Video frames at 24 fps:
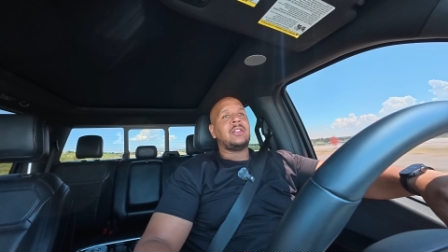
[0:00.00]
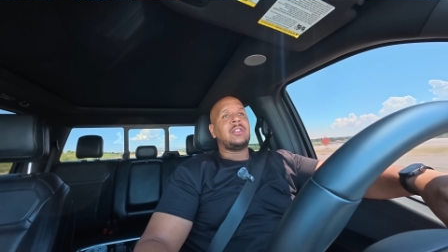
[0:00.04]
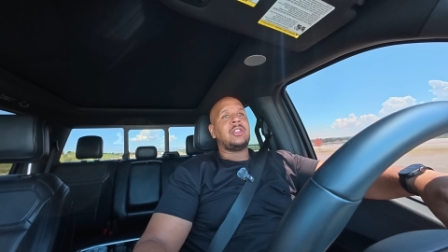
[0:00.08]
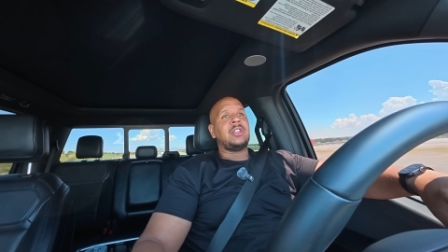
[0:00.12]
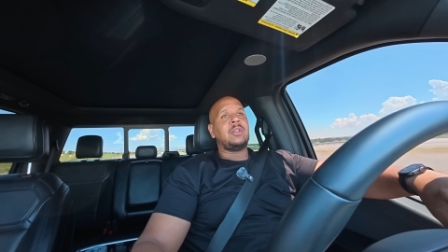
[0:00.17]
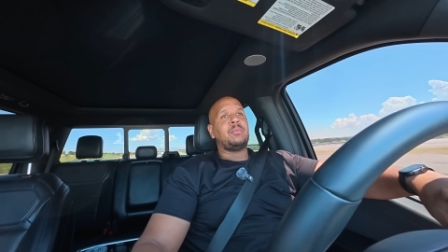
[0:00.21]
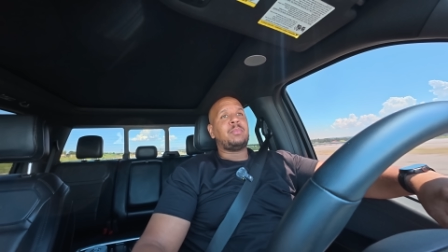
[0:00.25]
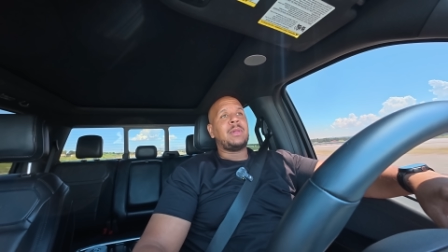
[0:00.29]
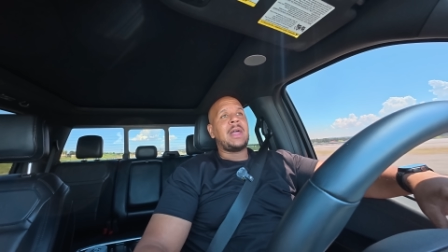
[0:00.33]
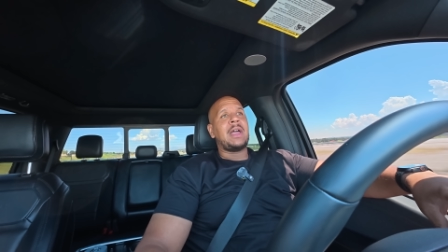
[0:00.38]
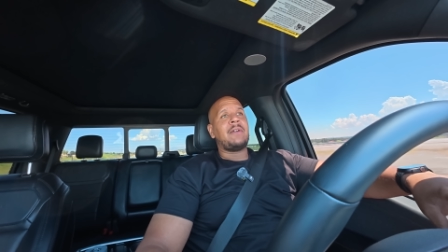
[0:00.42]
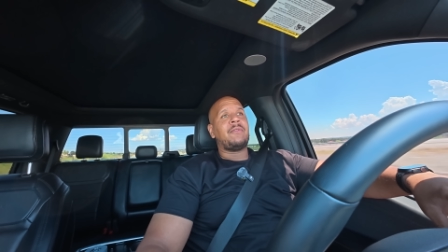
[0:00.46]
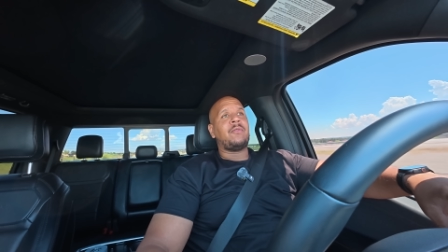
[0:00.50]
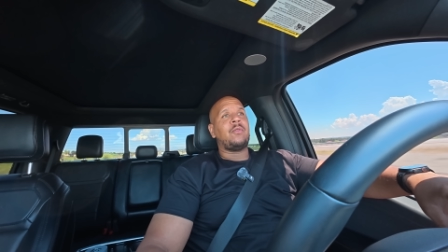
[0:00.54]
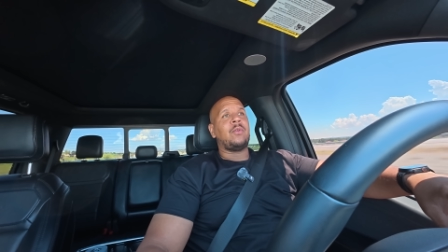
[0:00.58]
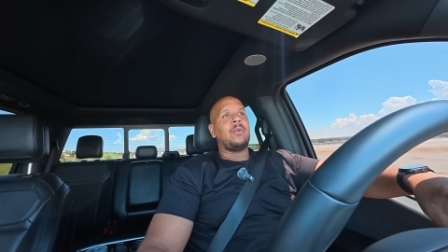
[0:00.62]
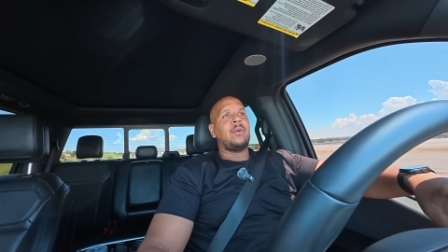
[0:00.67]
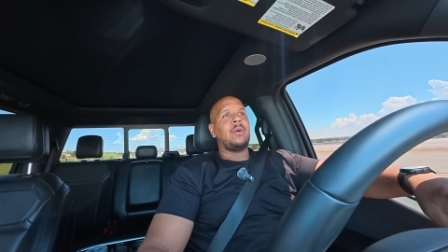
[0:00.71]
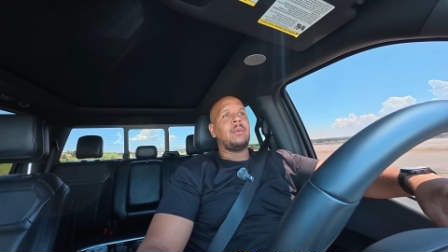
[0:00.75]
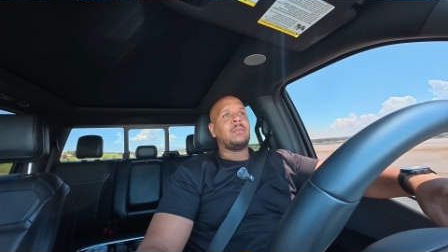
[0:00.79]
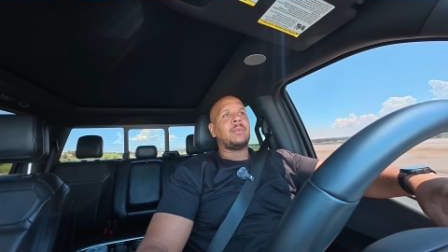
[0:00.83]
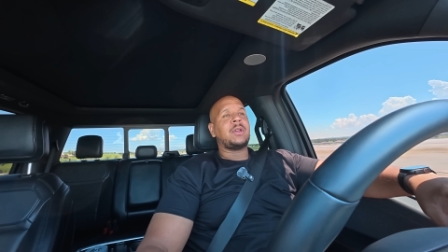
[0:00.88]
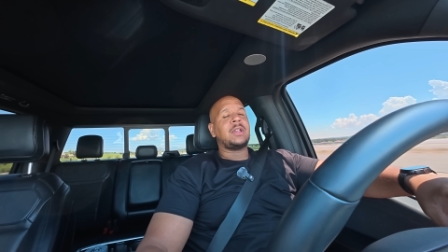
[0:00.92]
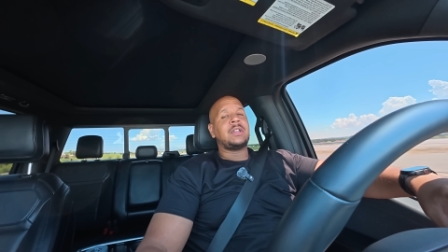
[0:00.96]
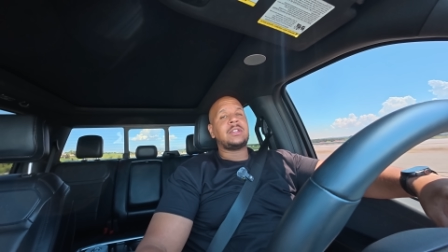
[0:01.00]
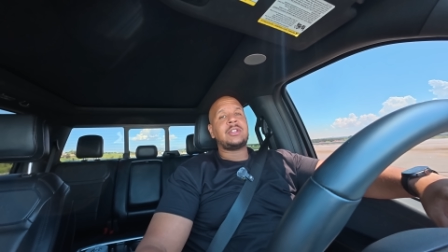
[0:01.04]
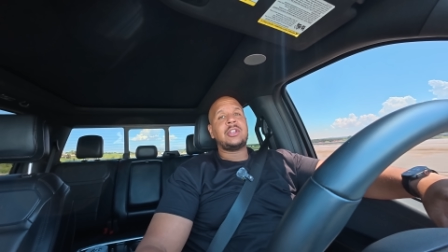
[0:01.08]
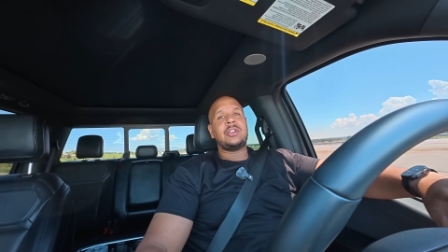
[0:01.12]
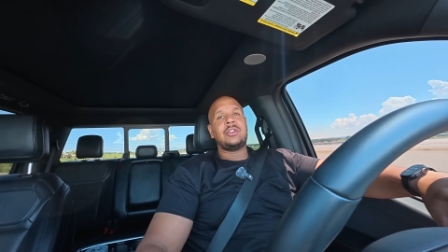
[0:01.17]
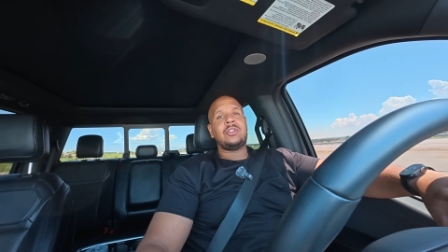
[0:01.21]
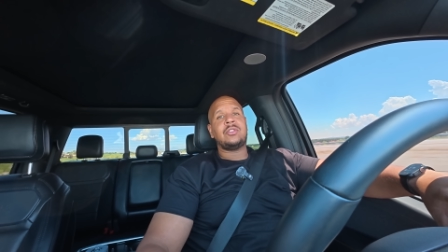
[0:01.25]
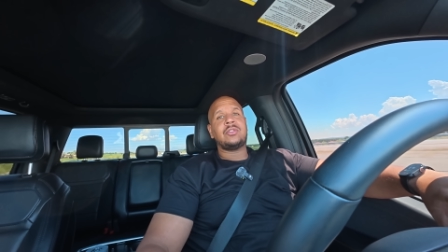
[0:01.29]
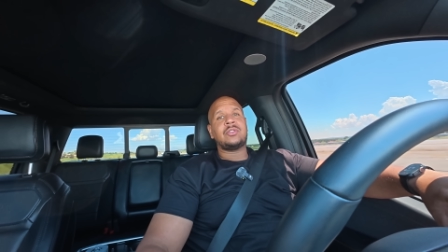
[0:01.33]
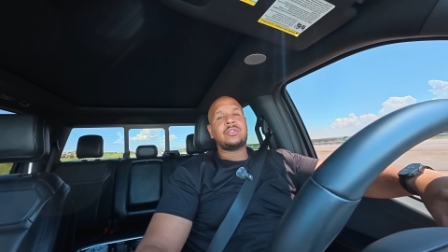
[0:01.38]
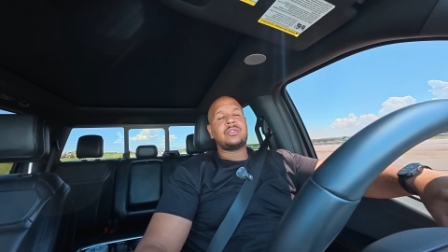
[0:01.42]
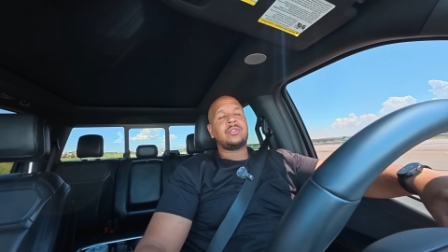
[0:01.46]
the platform
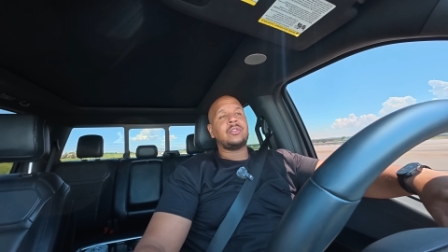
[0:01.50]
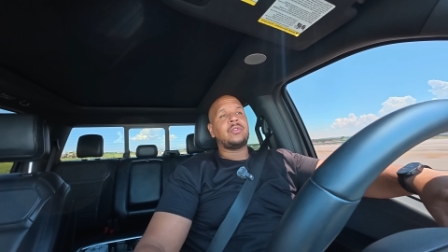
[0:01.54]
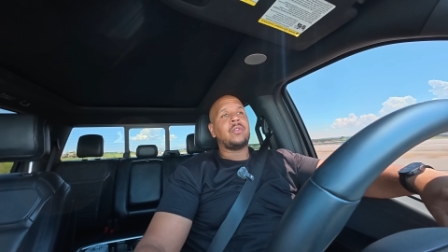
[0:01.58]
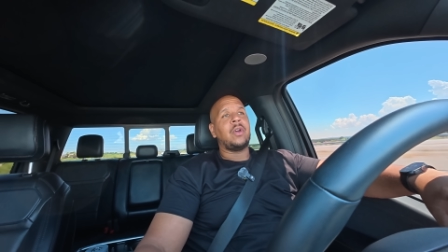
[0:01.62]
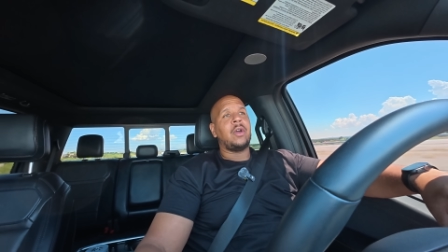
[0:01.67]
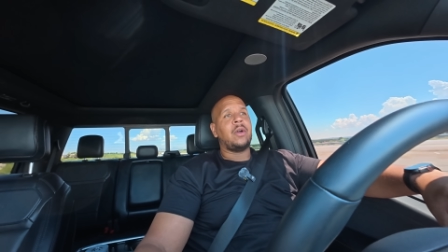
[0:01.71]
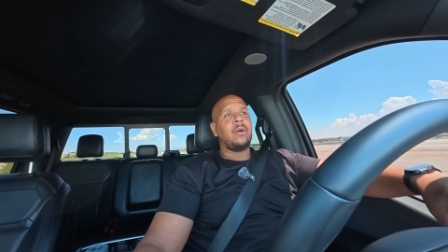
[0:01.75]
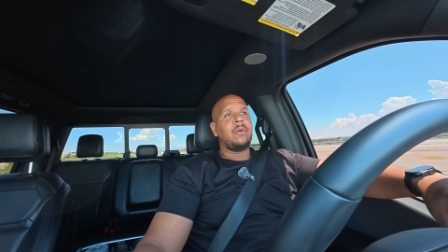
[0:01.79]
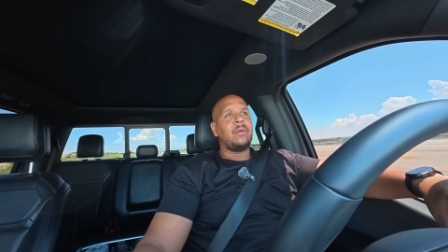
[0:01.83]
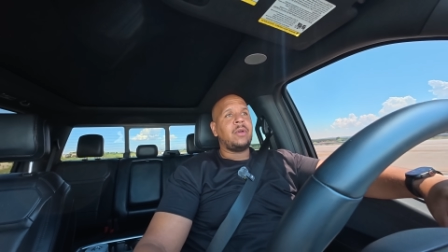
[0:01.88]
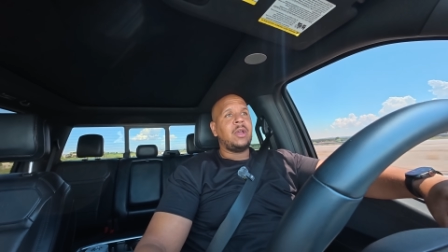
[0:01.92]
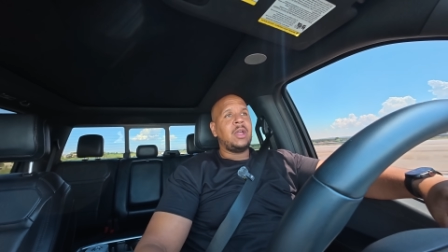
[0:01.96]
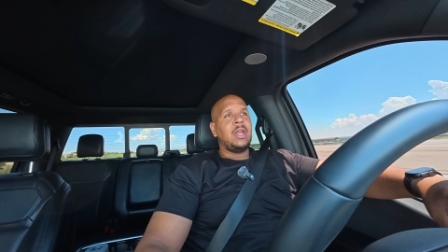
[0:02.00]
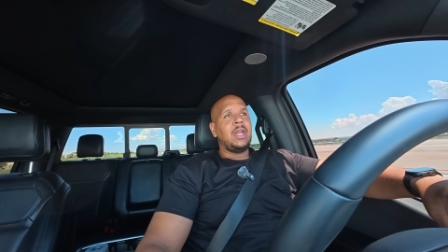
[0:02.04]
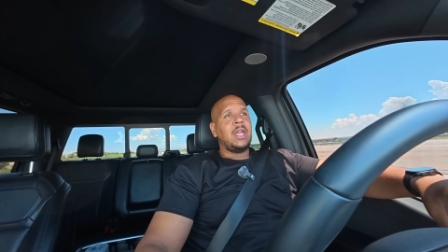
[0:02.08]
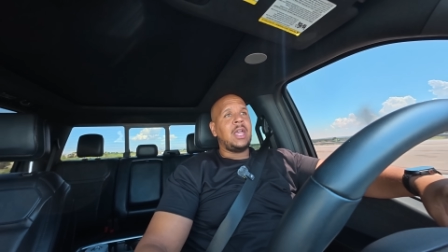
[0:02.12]
continues to grow